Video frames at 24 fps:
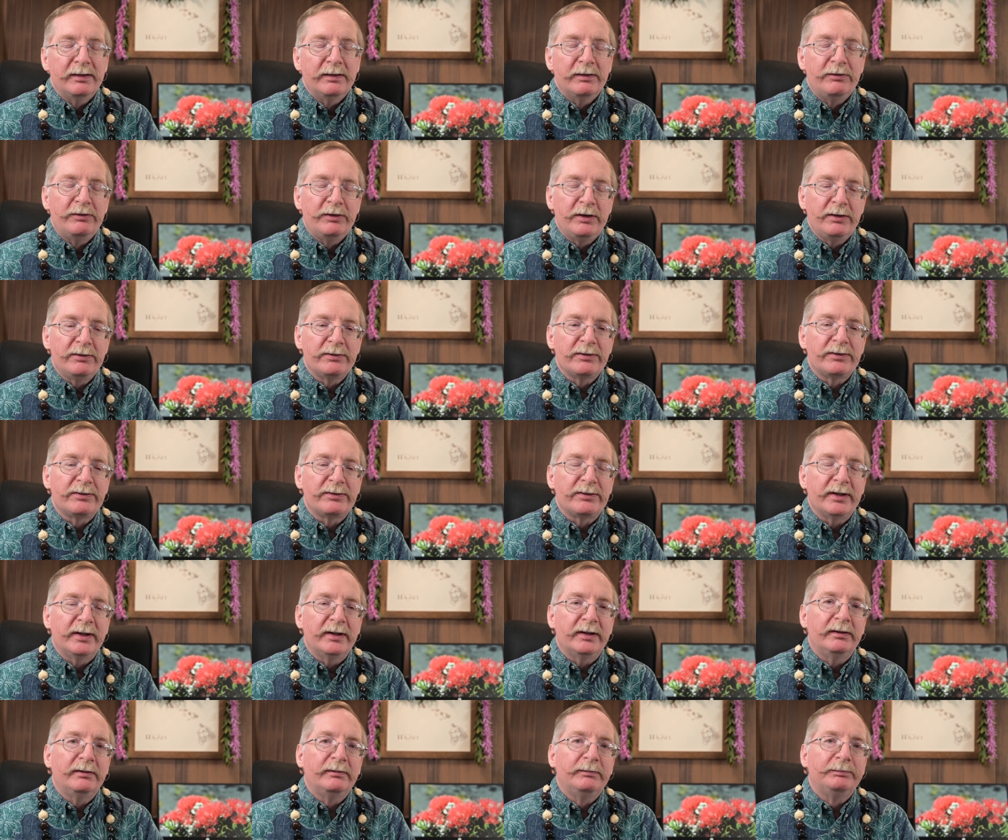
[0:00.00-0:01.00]
Jesus
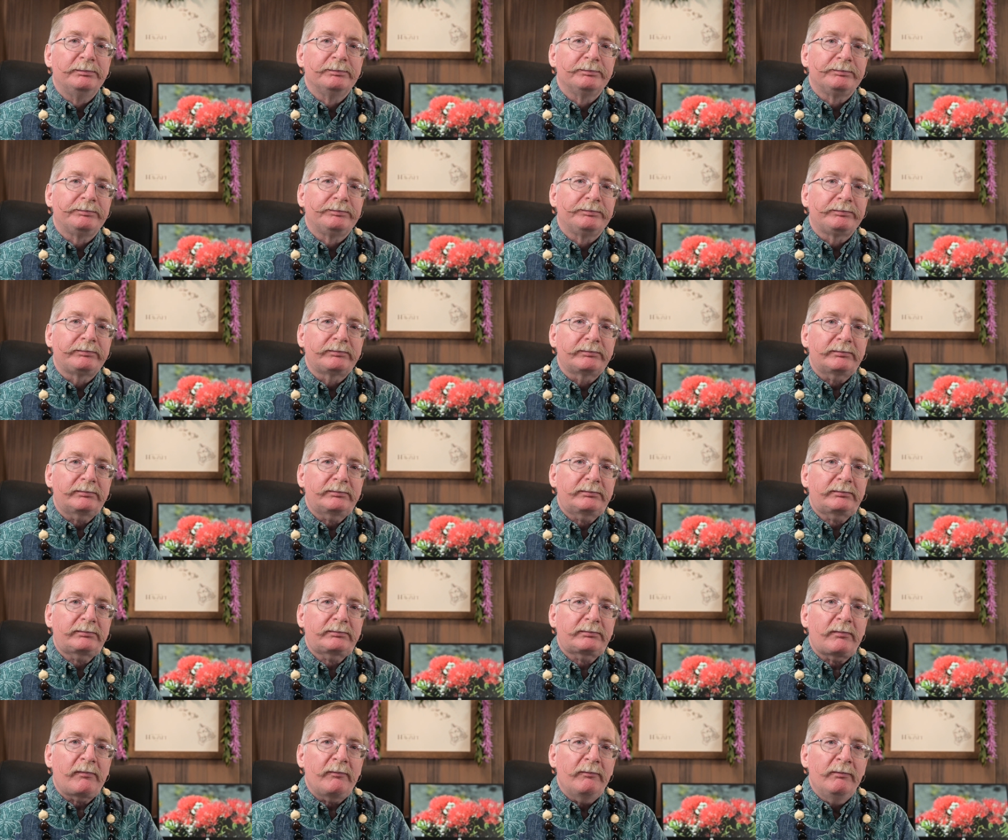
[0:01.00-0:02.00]
said,
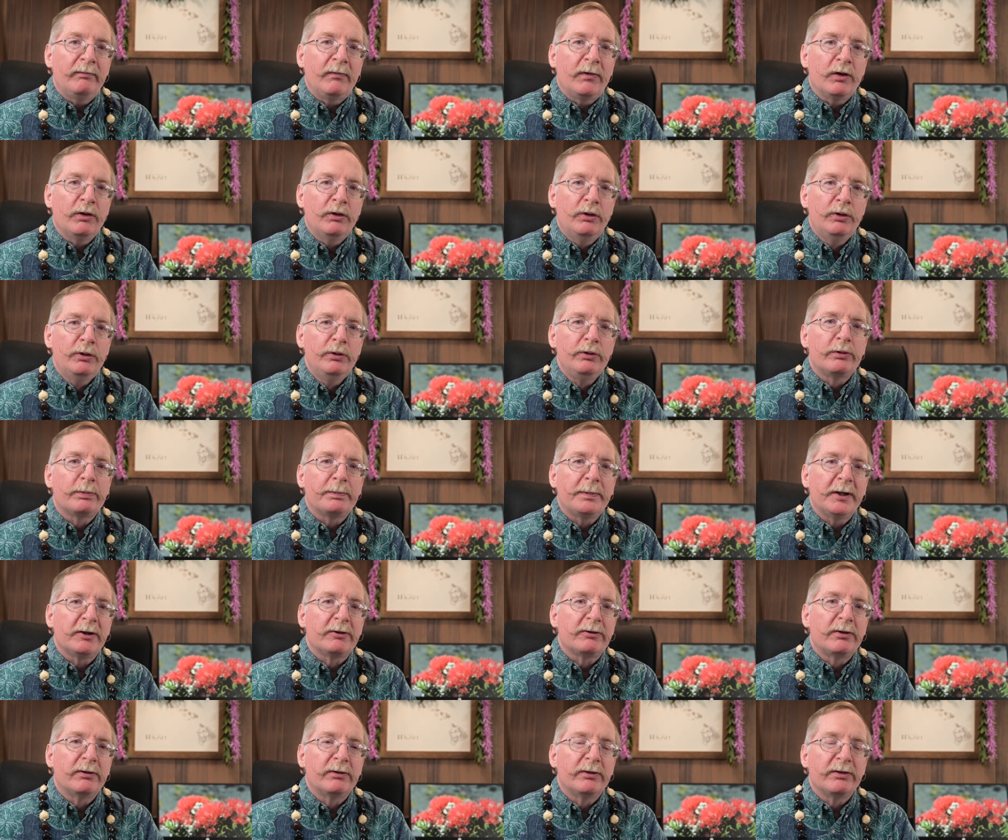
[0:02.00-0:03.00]
Whose
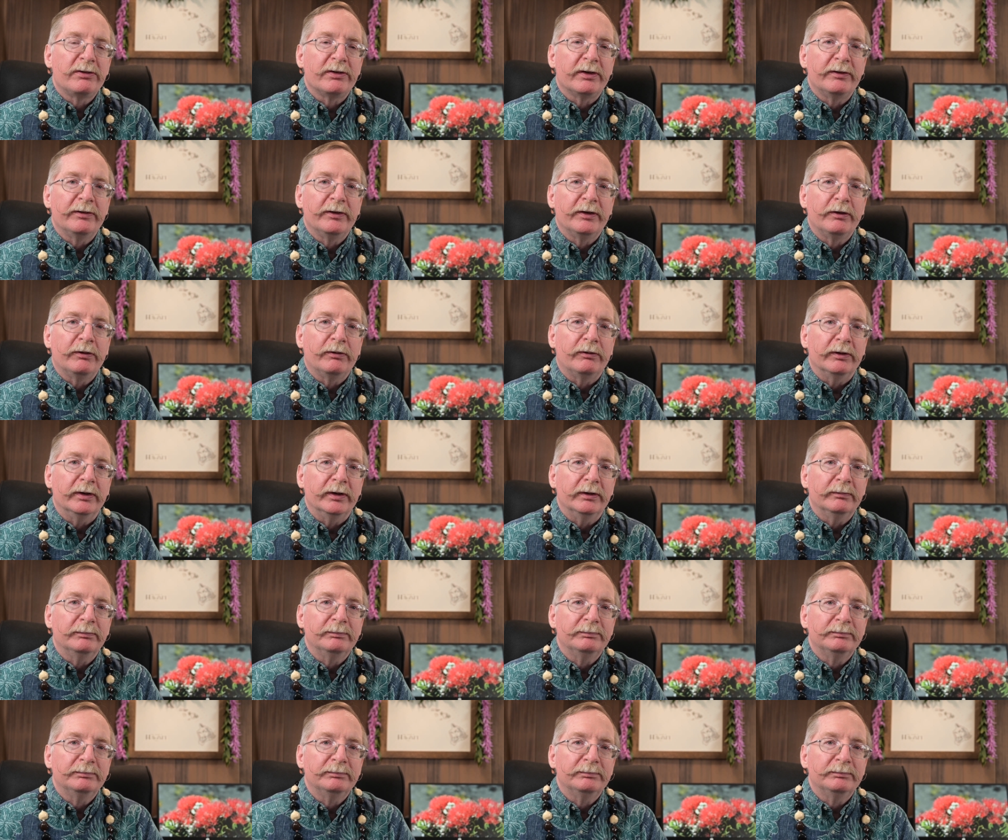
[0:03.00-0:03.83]
picture is on the coin?